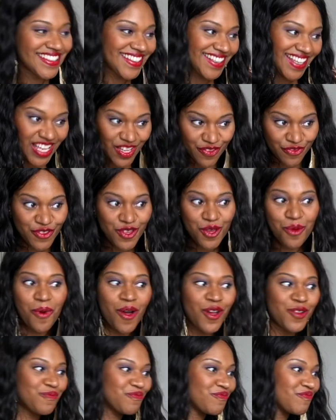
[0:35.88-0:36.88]
if you
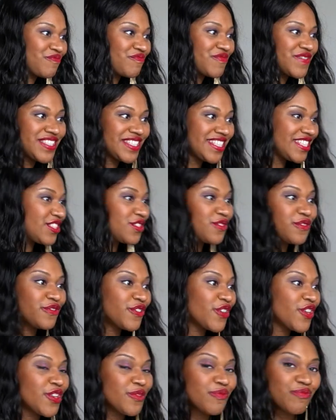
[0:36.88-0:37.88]
want. Si tu
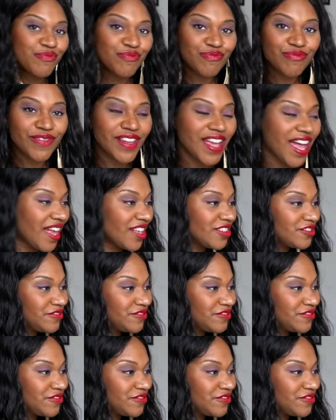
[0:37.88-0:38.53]
veux. Yeah?